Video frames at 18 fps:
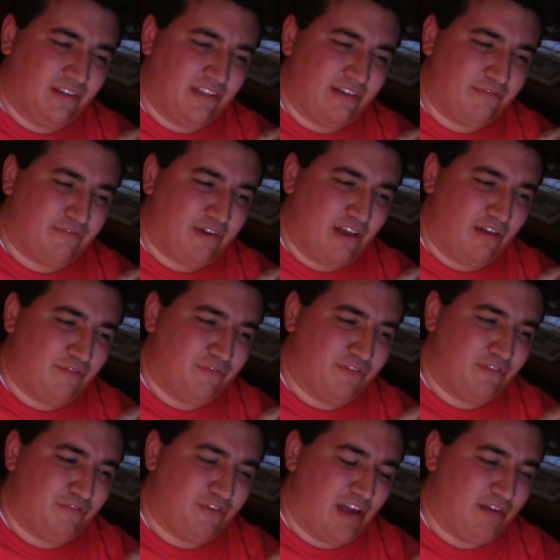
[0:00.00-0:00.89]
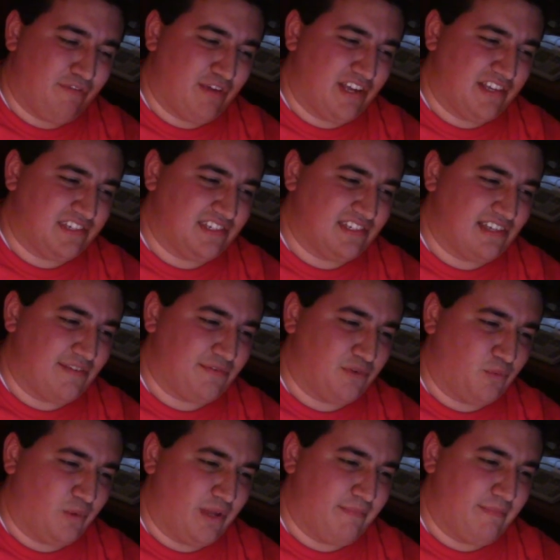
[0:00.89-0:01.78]
The Final Fantasy VII
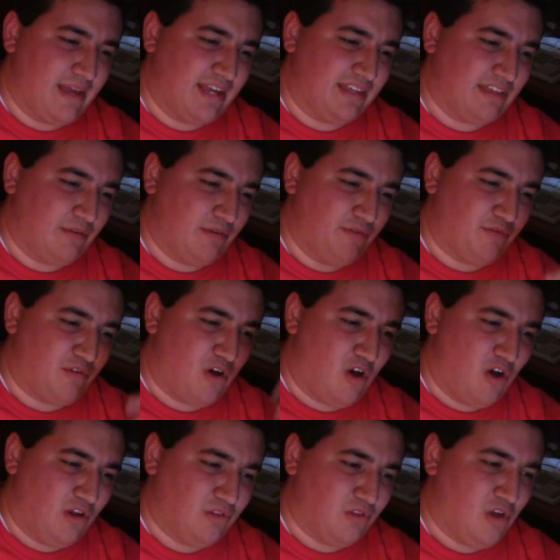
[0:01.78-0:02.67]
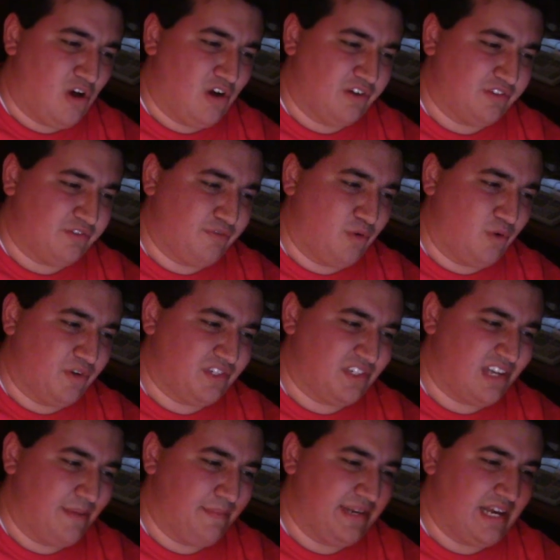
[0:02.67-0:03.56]
Remake that we've all longed for is
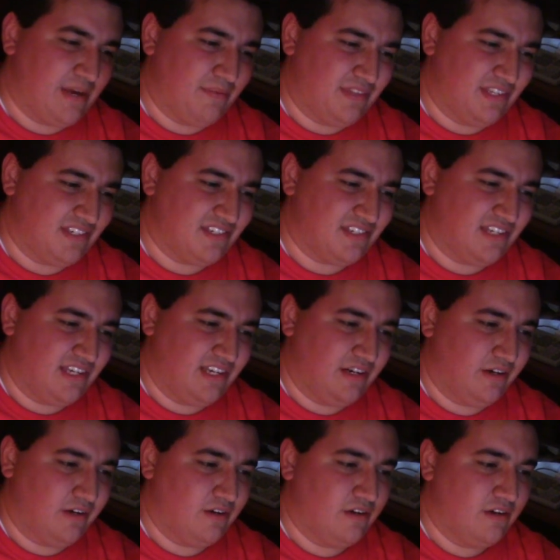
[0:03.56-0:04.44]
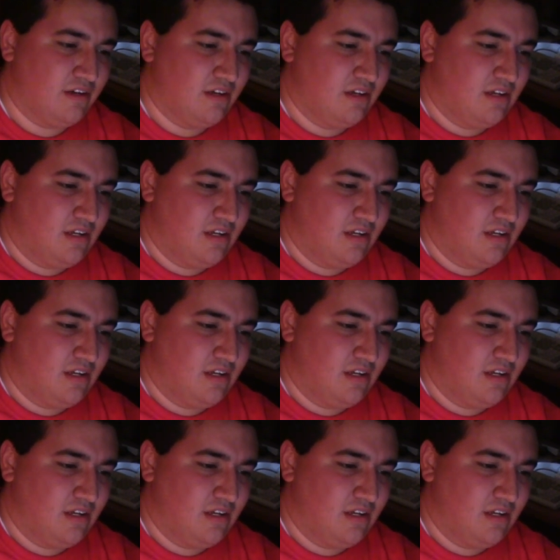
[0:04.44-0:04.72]
coming out this year.